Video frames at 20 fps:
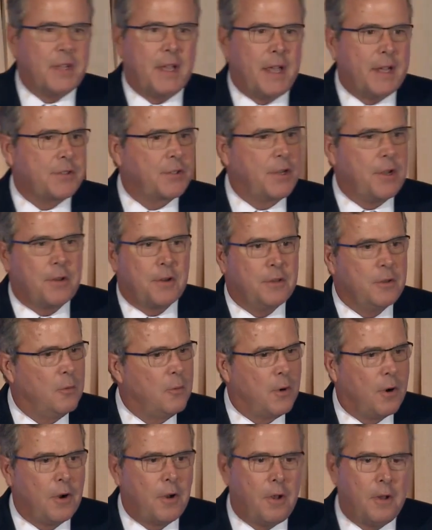tax code in the
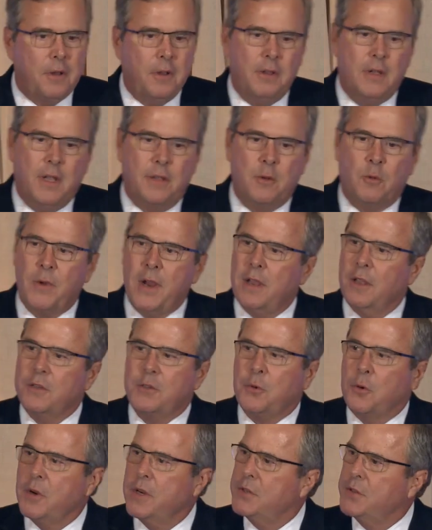world and the
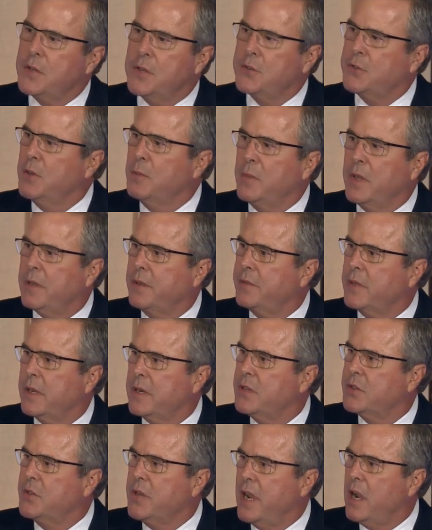regulatory system that
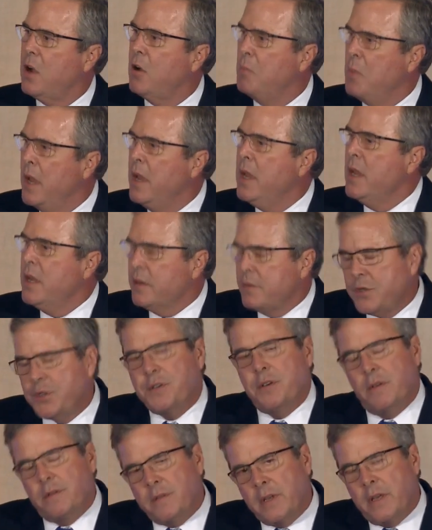
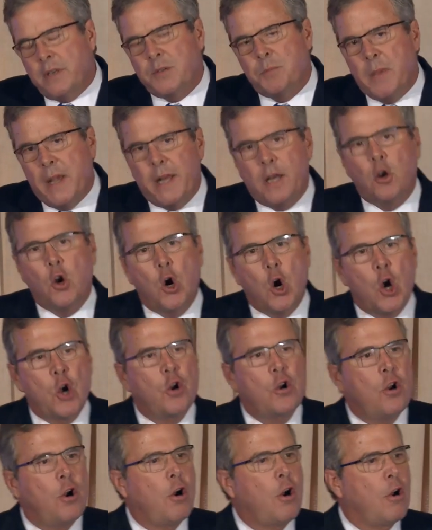has made it harder
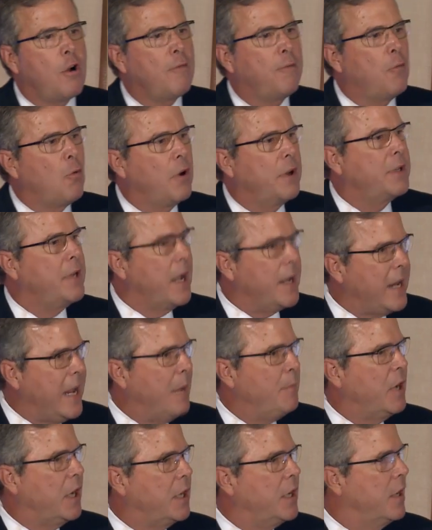and harder for a
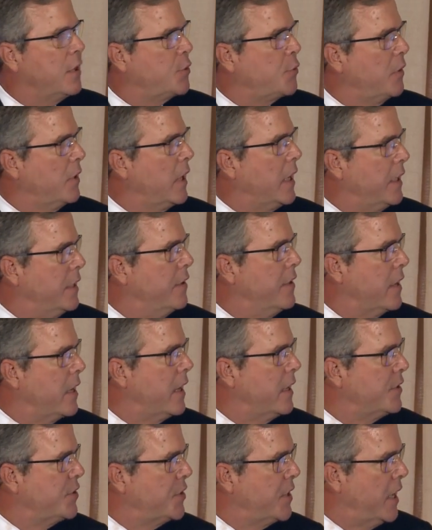dynamic country like the
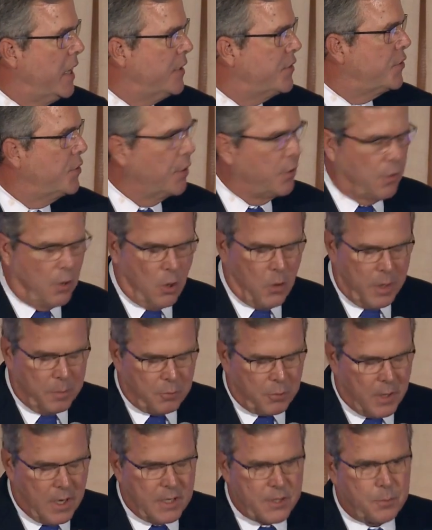United States to grow and
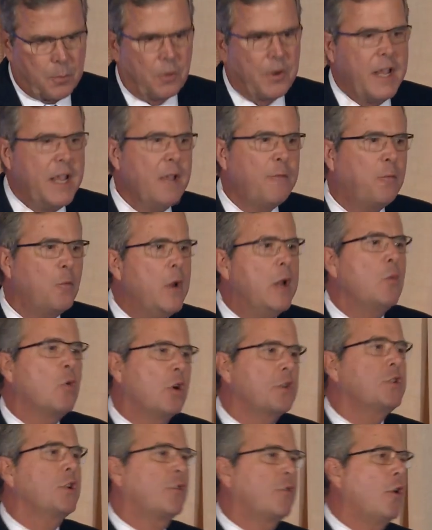prosper. If we
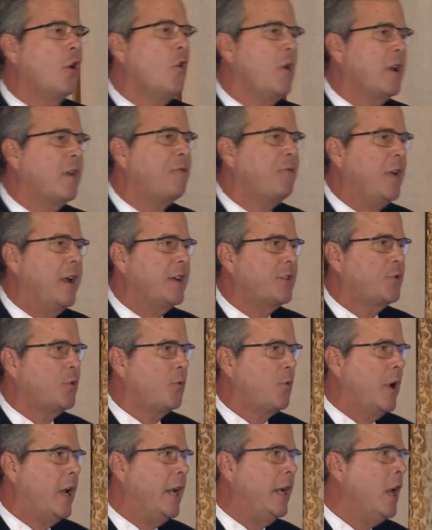were to grow at a faster
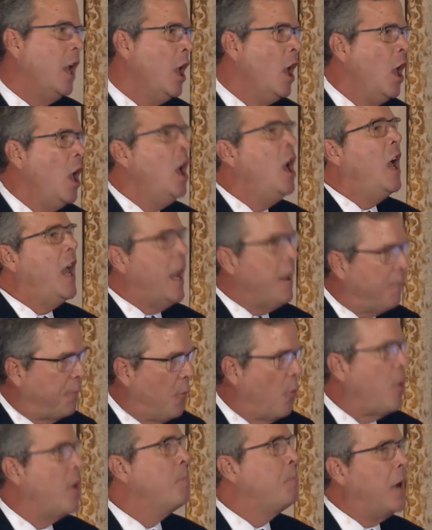rate, a
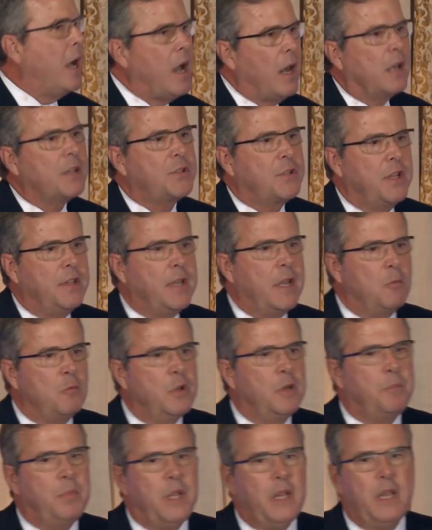foreign policy that
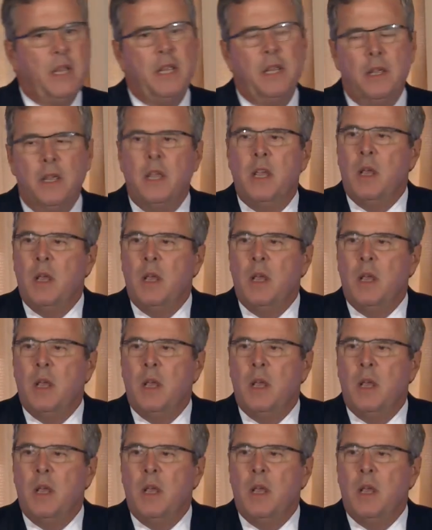would be